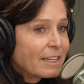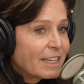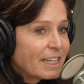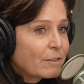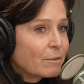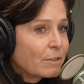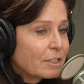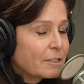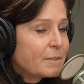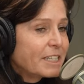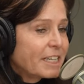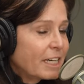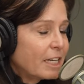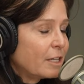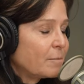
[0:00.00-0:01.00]
it really
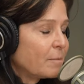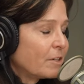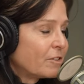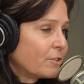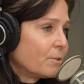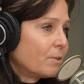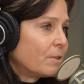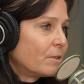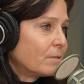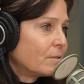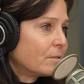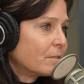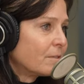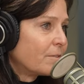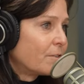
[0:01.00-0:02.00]
became a tool
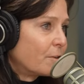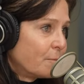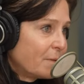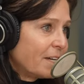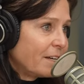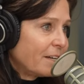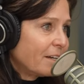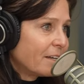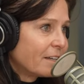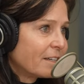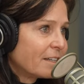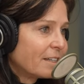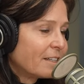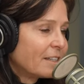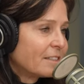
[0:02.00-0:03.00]
for me
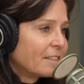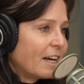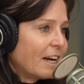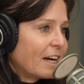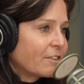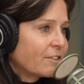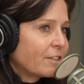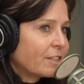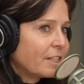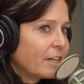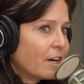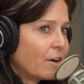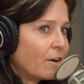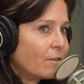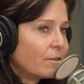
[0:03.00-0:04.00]
to
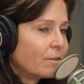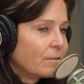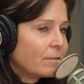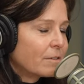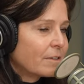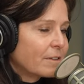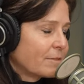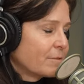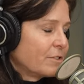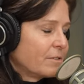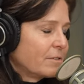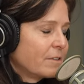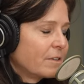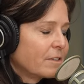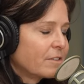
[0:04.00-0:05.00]
actually own the
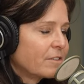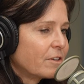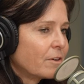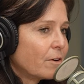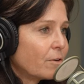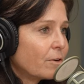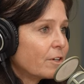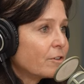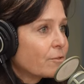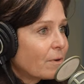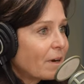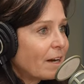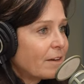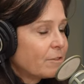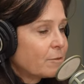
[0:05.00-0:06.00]
to own and
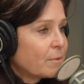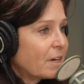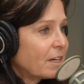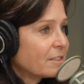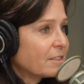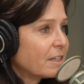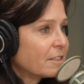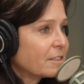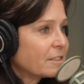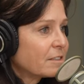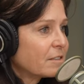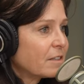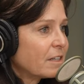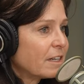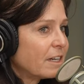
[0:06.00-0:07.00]
drive the process.
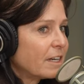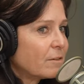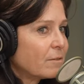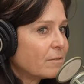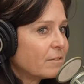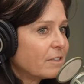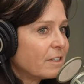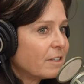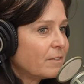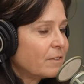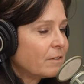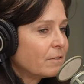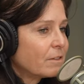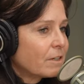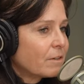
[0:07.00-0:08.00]
Yeah. And if
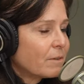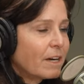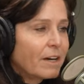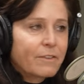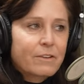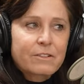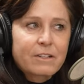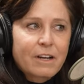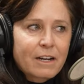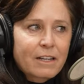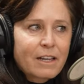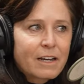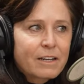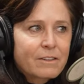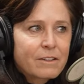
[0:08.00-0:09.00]
you look around, there's not a
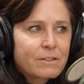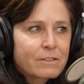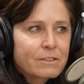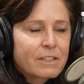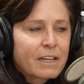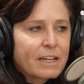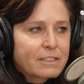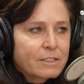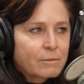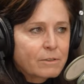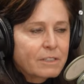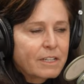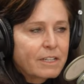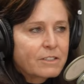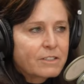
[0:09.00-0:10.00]
lot of those as it
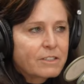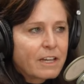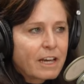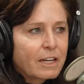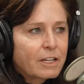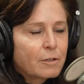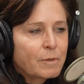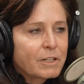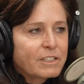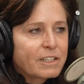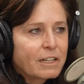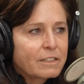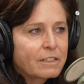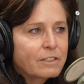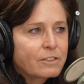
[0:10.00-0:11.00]
relates to how do you bring
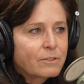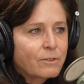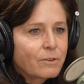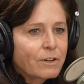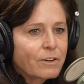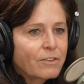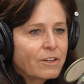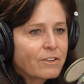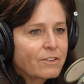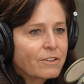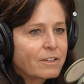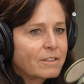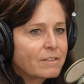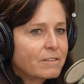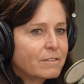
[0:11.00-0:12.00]
talent into an
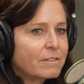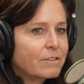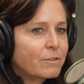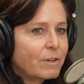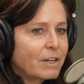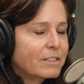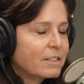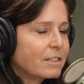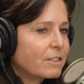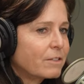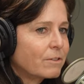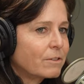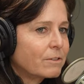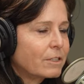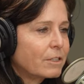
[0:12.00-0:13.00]
organization. And to what I said to
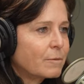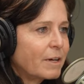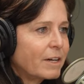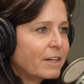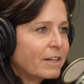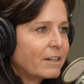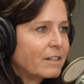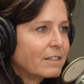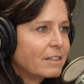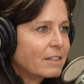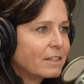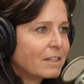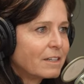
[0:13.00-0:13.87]
you earlier about Aaron,